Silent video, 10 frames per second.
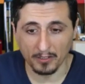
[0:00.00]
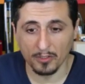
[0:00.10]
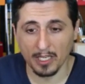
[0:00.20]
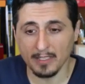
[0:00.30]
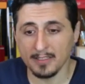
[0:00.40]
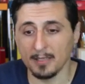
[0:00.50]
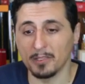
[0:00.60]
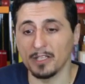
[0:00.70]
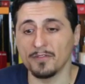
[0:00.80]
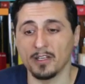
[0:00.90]
create
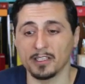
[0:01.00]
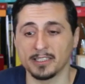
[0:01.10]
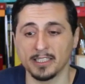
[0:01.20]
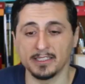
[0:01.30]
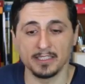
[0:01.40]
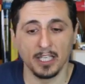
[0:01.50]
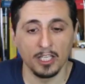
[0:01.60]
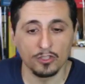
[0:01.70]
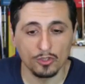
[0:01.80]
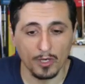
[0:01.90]
table if not exists,
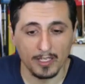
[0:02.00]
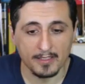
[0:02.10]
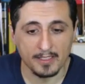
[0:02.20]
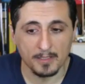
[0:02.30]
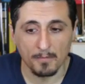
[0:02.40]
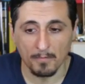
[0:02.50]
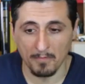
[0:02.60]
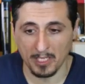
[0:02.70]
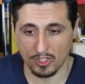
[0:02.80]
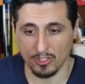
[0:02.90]

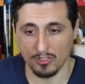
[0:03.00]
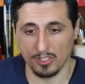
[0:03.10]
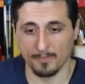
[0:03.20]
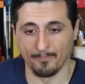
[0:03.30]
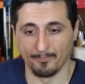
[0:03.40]
transmissions.